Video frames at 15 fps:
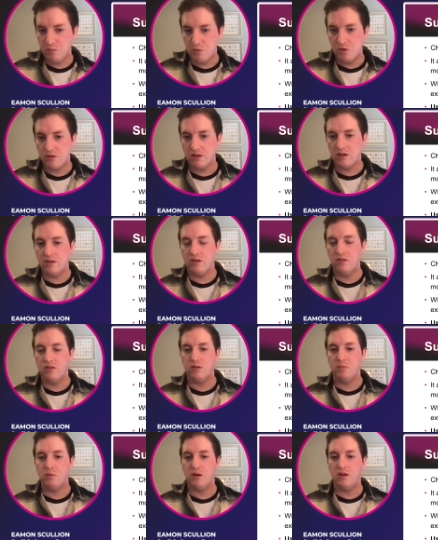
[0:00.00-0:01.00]
you more
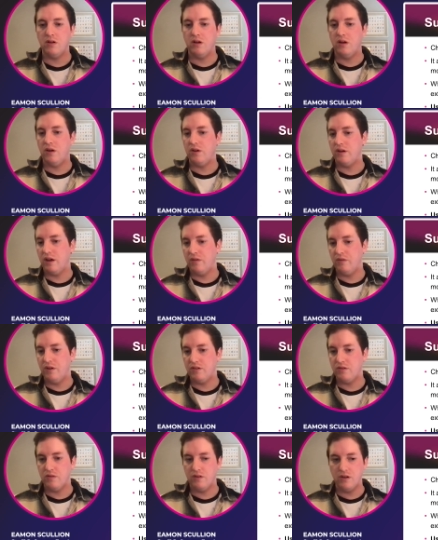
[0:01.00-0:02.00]
details about how
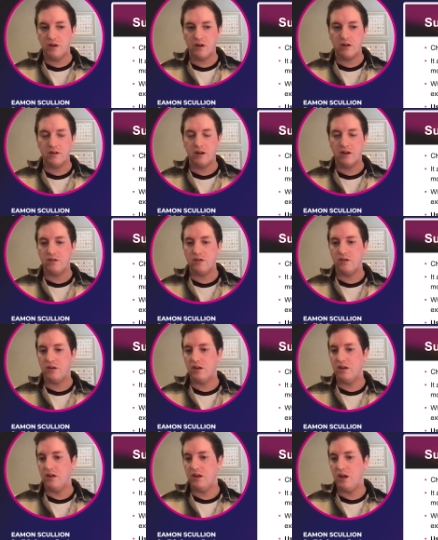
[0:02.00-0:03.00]
event-driven architecture
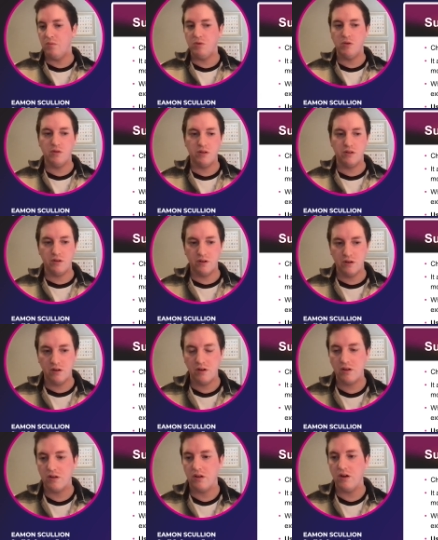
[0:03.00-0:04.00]
can help you with your
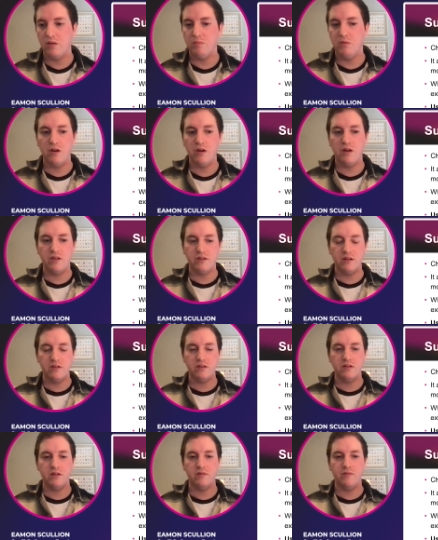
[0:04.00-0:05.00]
cloud
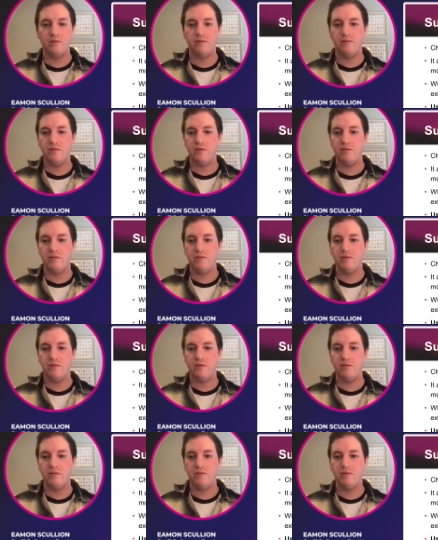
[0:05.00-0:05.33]
modernization.